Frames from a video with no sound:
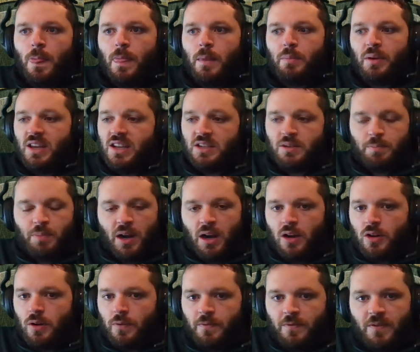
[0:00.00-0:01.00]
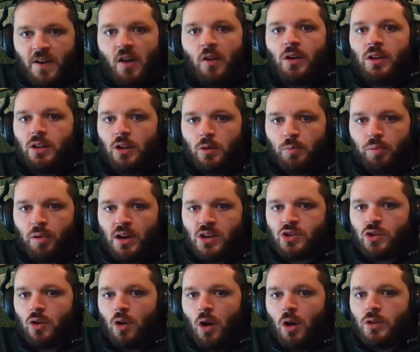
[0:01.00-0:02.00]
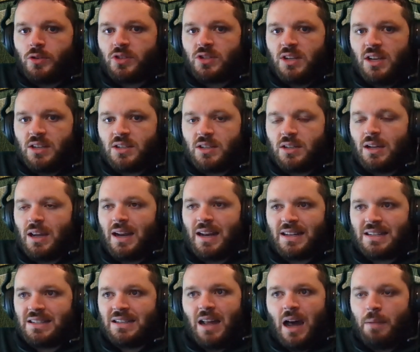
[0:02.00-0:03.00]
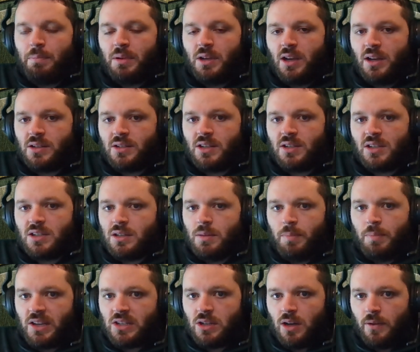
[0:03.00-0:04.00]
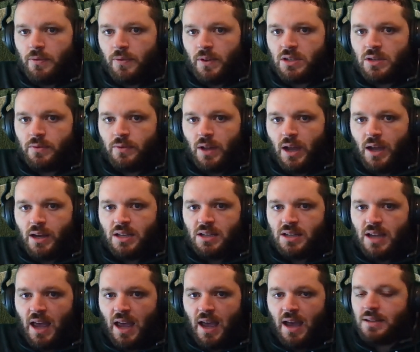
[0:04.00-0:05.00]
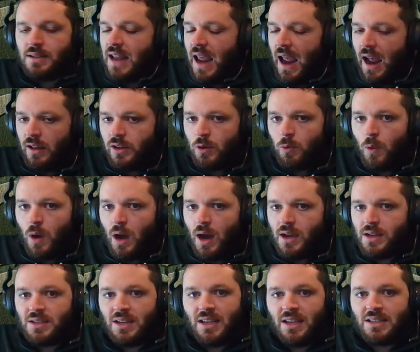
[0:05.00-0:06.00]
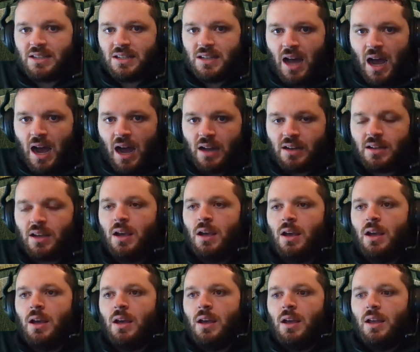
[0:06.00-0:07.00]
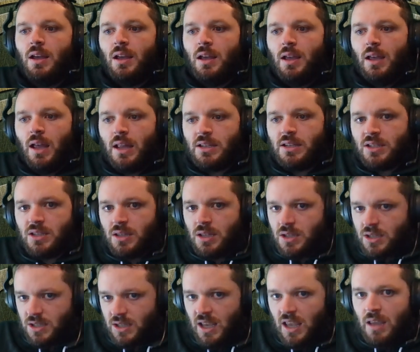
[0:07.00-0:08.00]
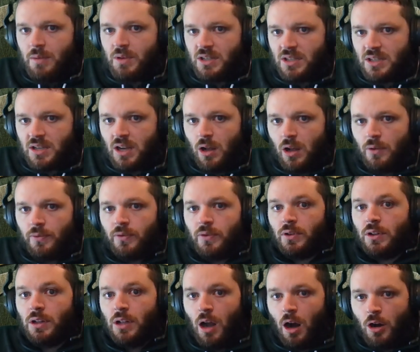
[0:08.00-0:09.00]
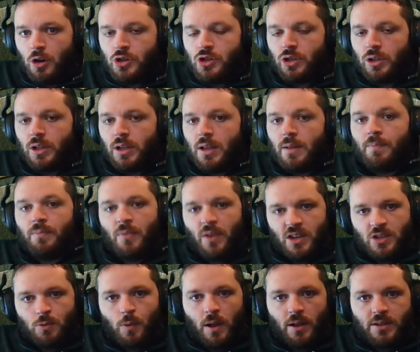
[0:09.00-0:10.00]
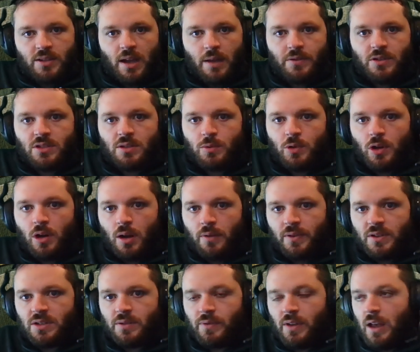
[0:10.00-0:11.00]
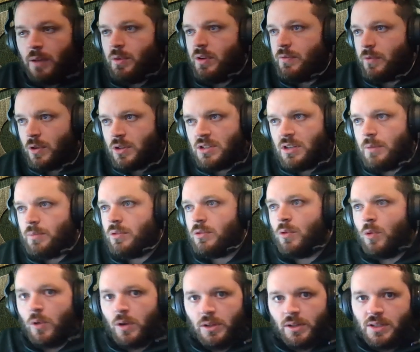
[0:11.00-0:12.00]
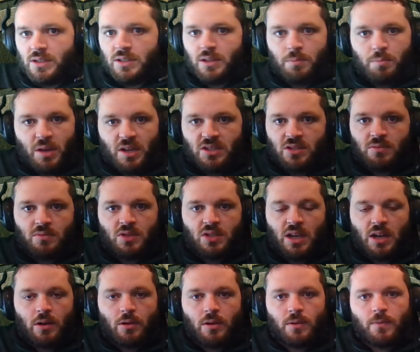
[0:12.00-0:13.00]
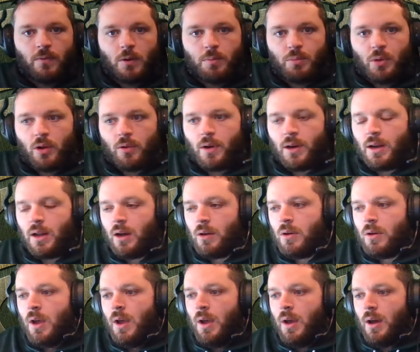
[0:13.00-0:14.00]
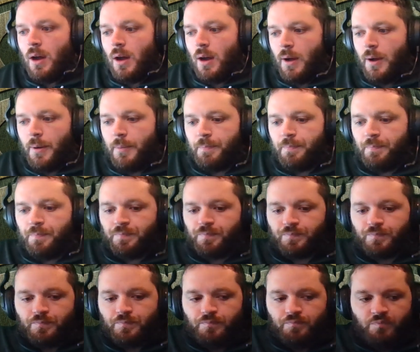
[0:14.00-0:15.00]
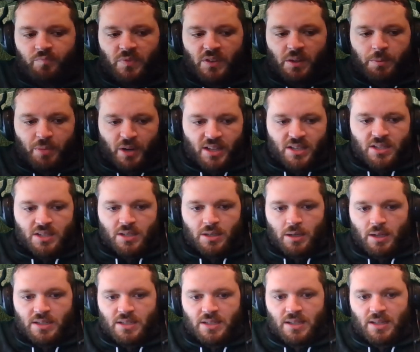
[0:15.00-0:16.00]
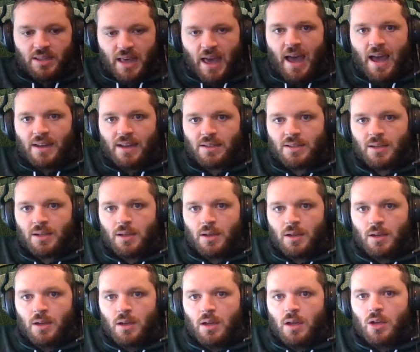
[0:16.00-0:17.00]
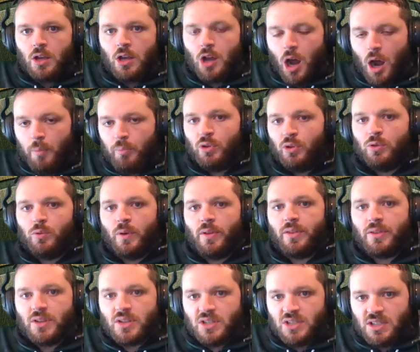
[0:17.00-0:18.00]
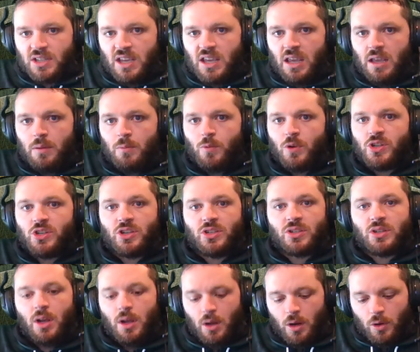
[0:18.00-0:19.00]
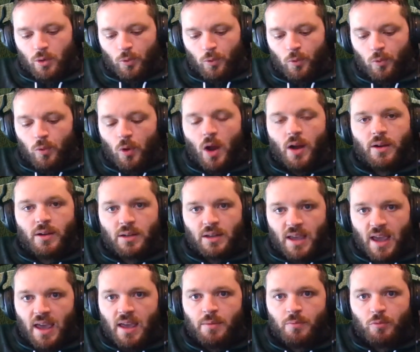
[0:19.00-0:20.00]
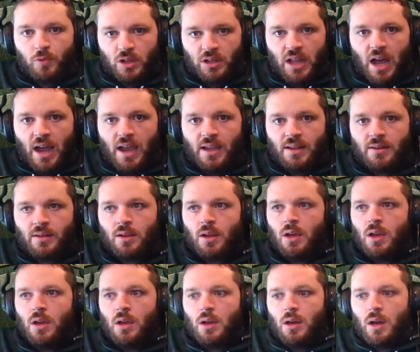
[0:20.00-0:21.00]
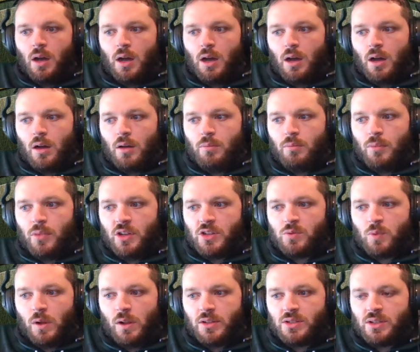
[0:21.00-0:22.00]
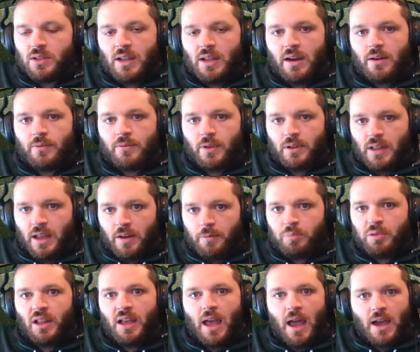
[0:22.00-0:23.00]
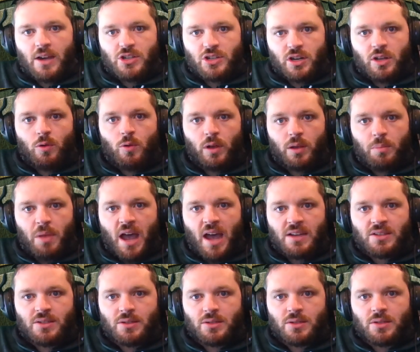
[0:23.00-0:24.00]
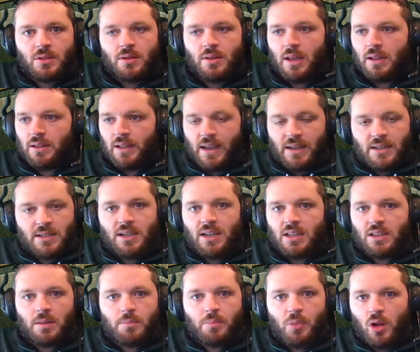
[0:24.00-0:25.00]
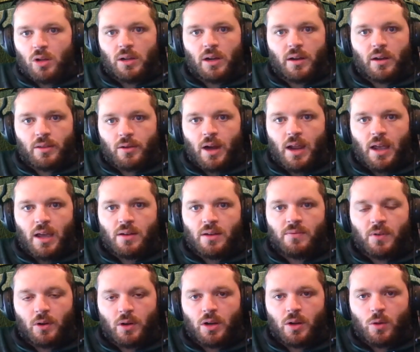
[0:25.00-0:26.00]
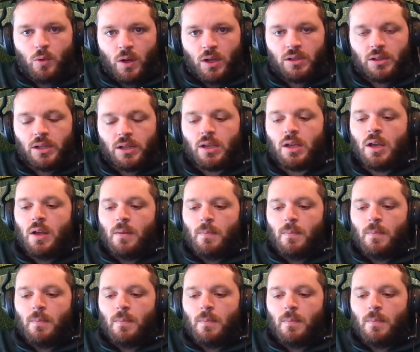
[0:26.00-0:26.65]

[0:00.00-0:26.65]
But he's been under very little pressure all season, and it's not because this is the best offensive line he's had. Talent-wise, it's not. It's the scheme itself, largely, as well as having some good offensive linemen. For example, Corey Linsley, best center in football right now. But it's that, coupled with the scheme, which is run game reliant, as well as a lot of play action and quick passes. They like to get the ball out of their hand very quickly.